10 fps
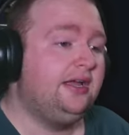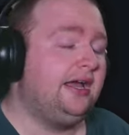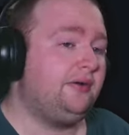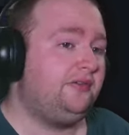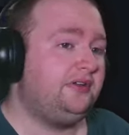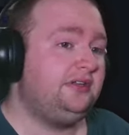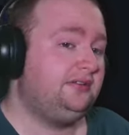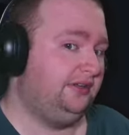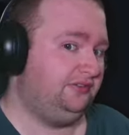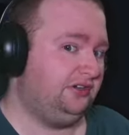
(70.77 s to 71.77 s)
However,
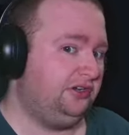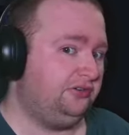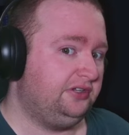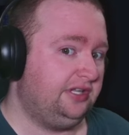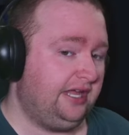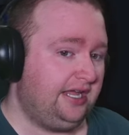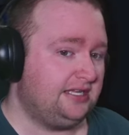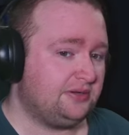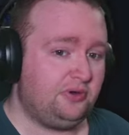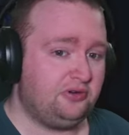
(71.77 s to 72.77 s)
if you already know what it
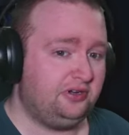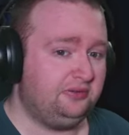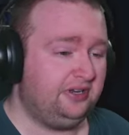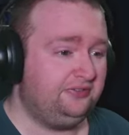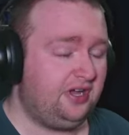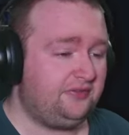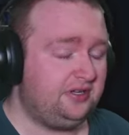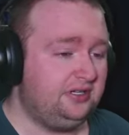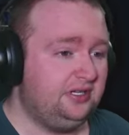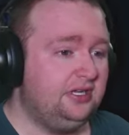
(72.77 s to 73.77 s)
is, I won't go any
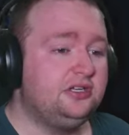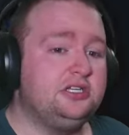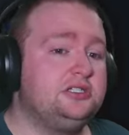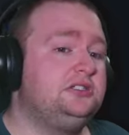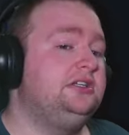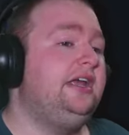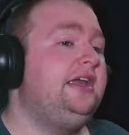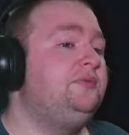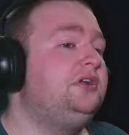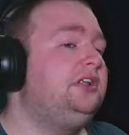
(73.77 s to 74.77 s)
further because
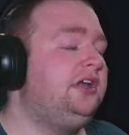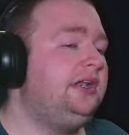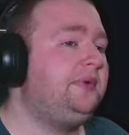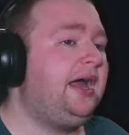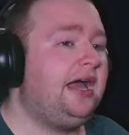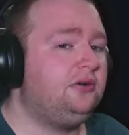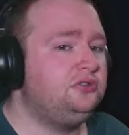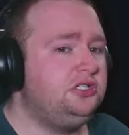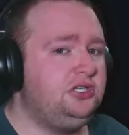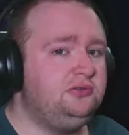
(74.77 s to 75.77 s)
today we're going to learn about how
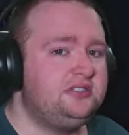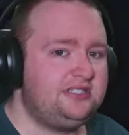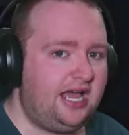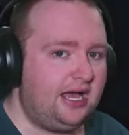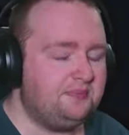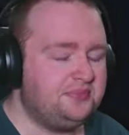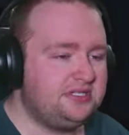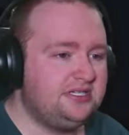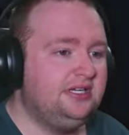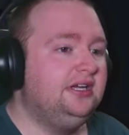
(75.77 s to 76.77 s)
to use
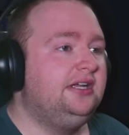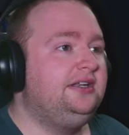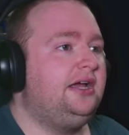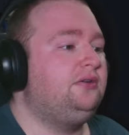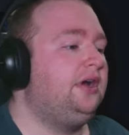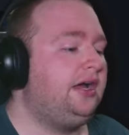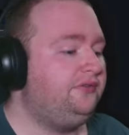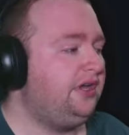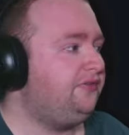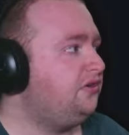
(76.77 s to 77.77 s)
tabs. Now, have
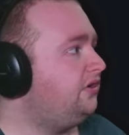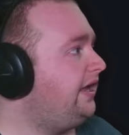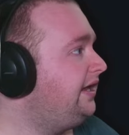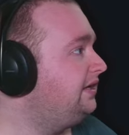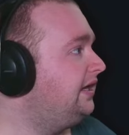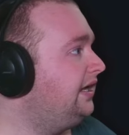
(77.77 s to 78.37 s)
you ever gone ahead